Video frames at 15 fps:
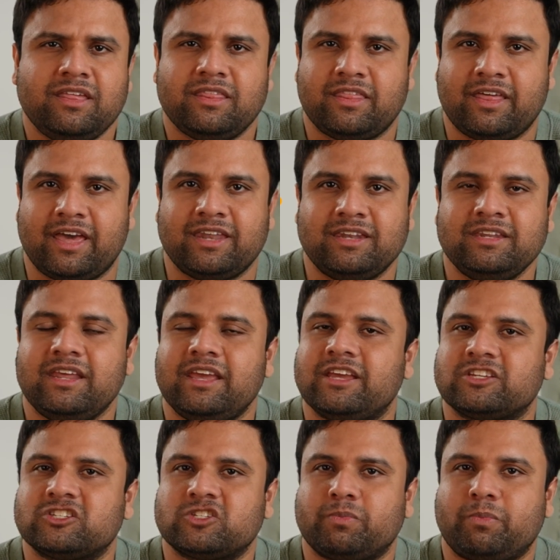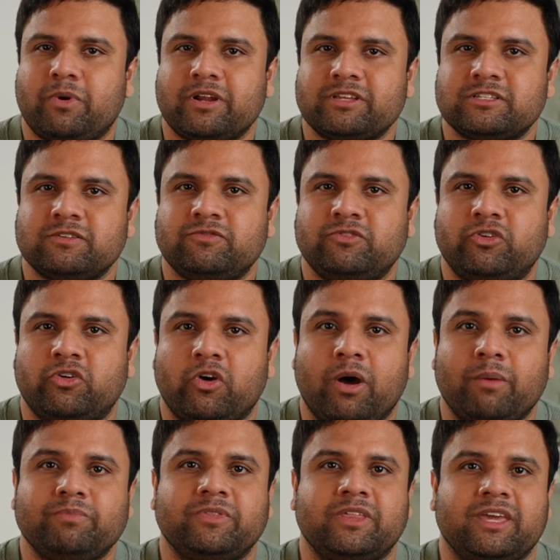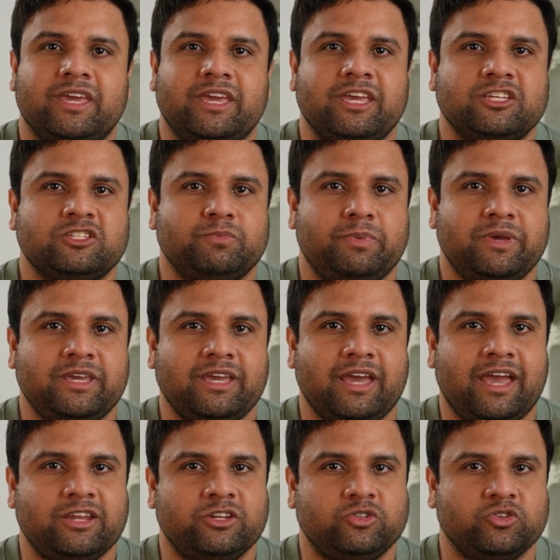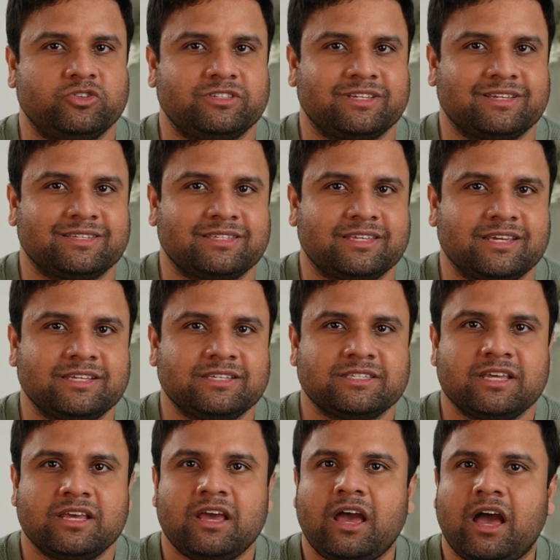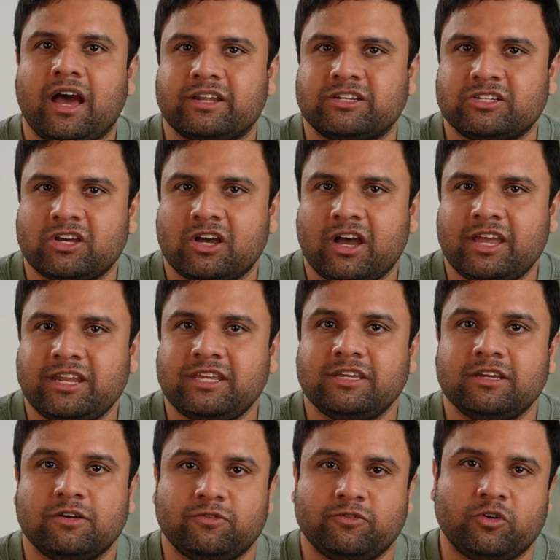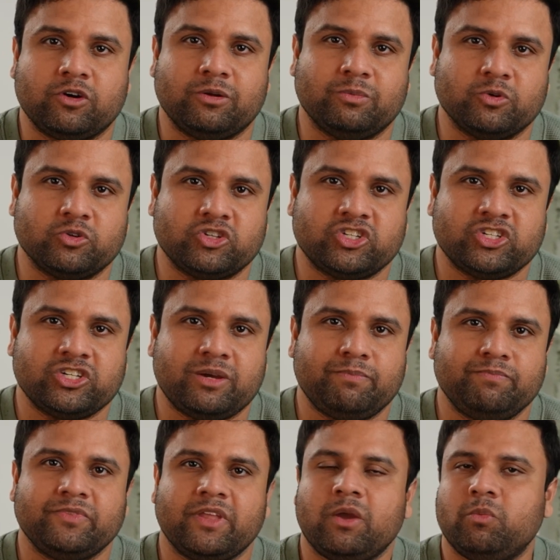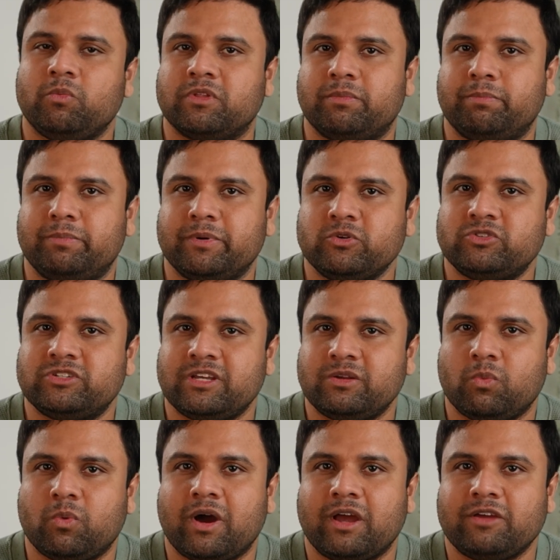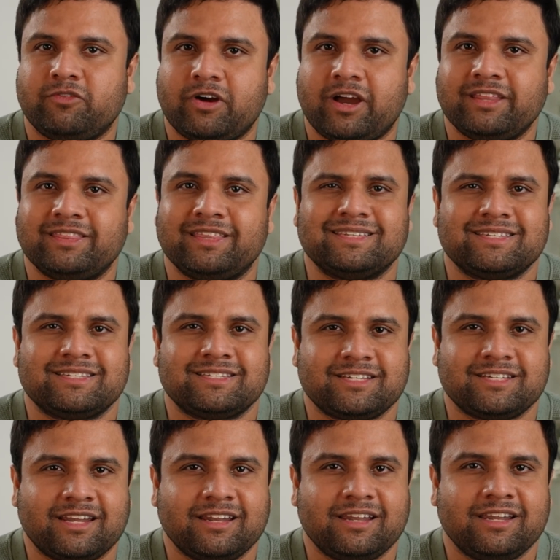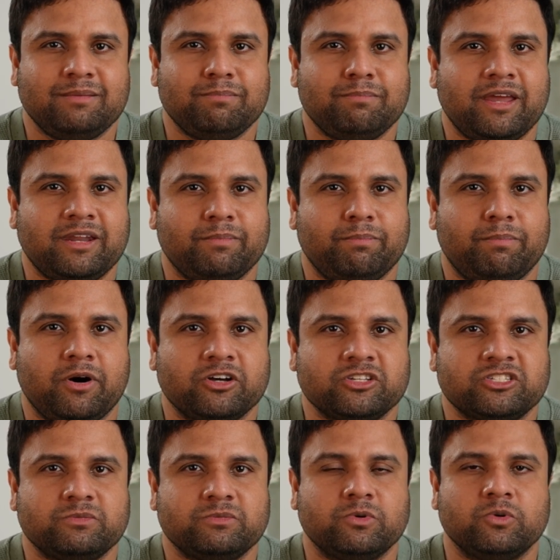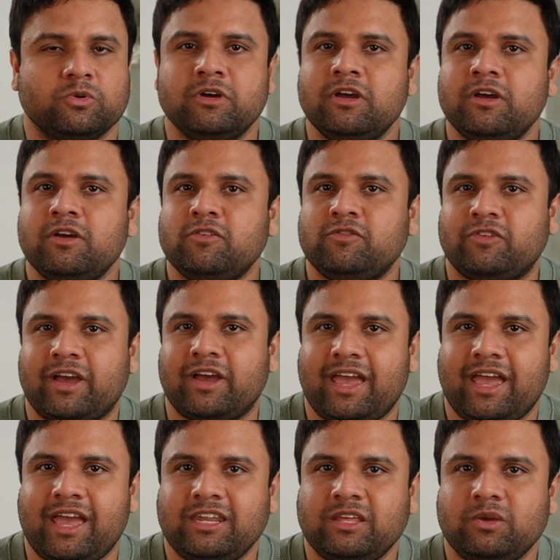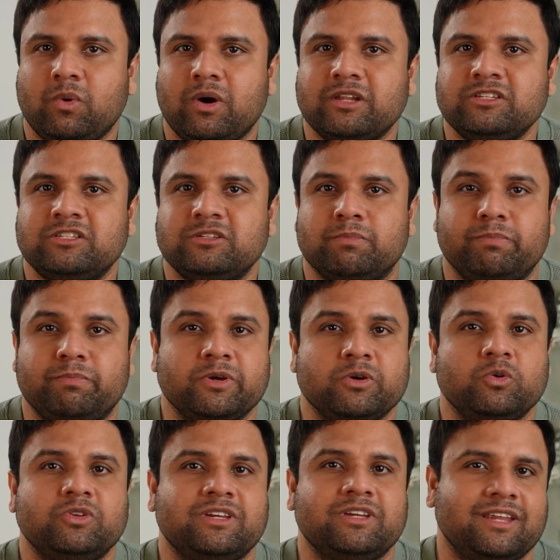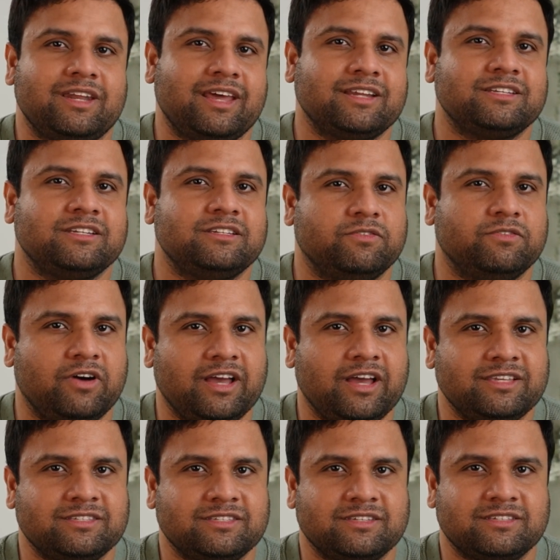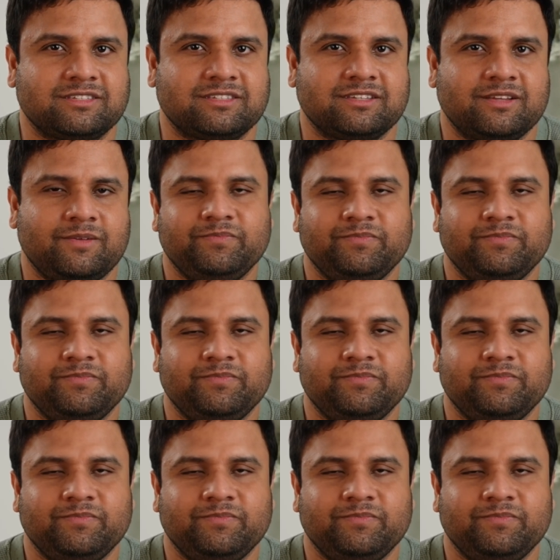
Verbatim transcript: Then, Espressif dropped the E S P eighty-two sixty-six, a tiny, affordable chip with built-in Wi-Fi that suddenly made it possible for anyone to build connected devices.